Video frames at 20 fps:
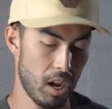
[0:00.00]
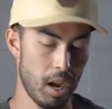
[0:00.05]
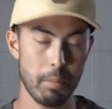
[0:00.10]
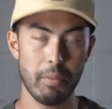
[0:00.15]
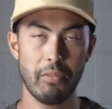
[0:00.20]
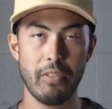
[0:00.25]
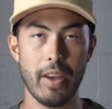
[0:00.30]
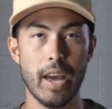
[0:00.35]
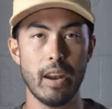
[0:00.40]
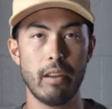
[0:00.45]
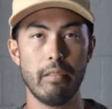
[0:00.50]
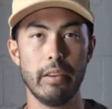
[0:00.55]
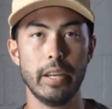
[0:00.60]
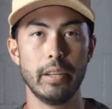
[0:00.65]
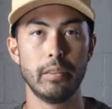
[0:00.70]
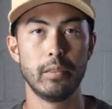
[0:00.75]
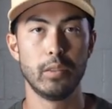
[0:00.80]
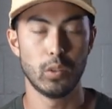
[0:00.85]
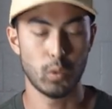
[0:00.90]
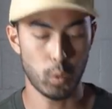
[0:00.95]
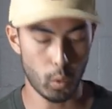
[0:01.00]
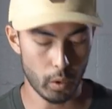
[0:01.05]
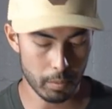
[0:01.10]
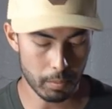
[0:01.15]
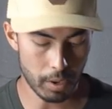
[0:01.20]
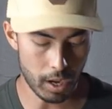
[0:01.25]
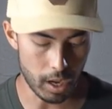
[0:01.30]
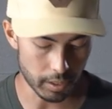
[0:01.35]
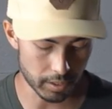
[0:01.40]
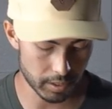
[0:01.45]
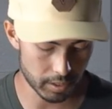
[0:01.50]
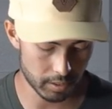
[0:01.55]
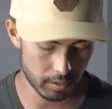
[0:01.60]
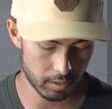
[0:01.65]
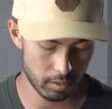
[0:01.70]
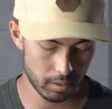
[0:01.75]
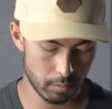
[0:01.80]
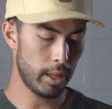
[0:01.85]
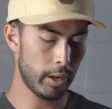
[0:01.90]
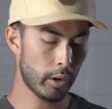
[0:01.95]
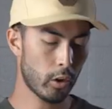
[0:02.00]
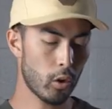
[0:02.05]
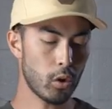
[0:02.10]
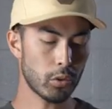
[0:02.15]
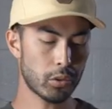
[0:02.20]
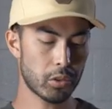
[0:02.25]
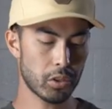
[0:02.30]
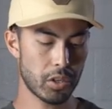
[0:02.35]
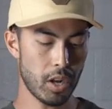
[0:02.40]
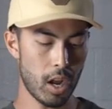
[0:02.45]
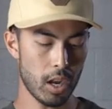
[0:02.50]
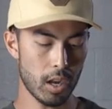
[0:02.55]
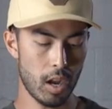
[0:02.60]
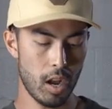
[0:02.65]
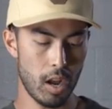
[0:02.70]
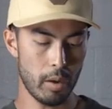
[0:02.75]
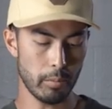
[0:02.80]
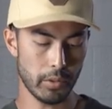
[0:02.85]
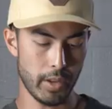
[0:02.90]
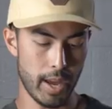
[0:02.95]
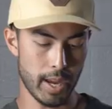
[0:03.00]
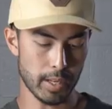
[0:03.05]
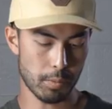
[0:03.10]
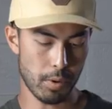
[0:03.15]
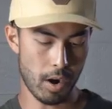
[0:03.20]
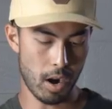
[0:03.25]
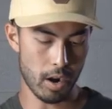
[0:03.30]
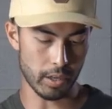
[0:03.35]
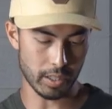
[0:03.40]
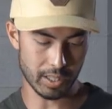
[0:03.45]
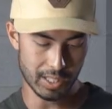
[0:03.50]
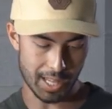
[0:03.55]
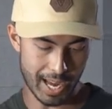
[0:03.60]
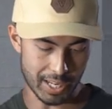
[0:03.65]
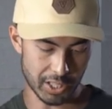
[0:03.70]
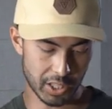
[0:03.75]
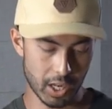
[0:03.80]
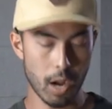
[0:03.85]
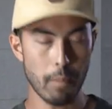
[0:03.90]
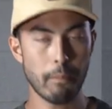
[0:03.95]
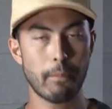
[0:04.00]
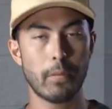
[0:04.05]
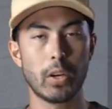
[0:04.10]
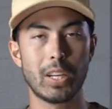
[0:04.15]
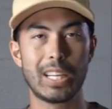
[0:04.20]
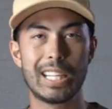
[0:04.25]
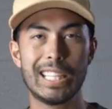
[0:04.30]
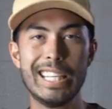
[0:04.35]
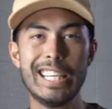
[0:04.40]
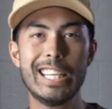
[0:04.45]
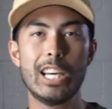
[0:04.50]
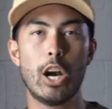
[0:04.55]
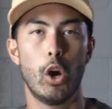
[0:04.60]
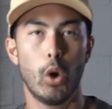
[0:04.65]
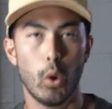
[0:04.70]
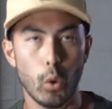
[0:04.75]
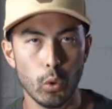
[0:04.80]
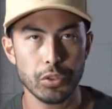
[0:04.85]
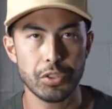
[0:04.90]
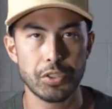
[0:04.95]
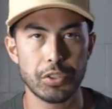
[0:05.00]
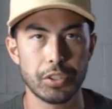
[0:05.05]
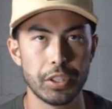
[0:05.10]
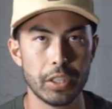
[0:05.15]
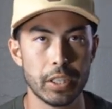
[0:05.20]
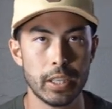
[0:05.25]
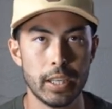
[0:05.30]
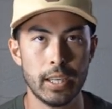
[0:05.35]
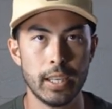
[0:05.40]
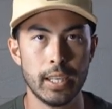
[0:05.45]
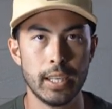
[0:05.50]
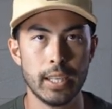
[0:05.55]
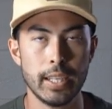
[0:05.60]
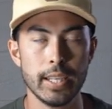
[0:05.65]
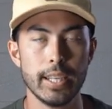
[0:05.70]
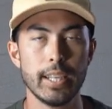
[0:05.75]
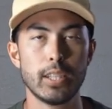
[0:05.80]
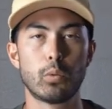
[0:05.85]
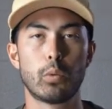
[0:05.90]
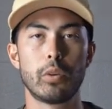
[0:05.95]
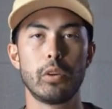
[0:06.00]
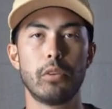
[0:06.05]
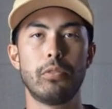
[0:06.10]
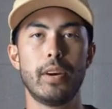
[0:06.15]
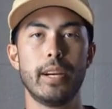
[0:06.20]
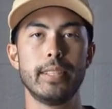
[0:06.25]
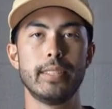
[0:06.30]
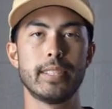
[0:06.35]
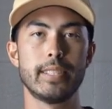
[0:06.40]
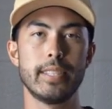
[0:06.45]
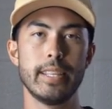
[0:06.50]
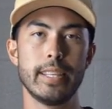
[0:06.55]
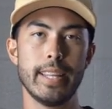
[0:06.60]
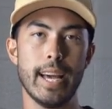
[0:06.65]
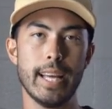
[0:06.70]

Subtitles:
I'm a fan of it. $20. Clingerholsters.com/product/comfortclingholster is where you'll find this thing.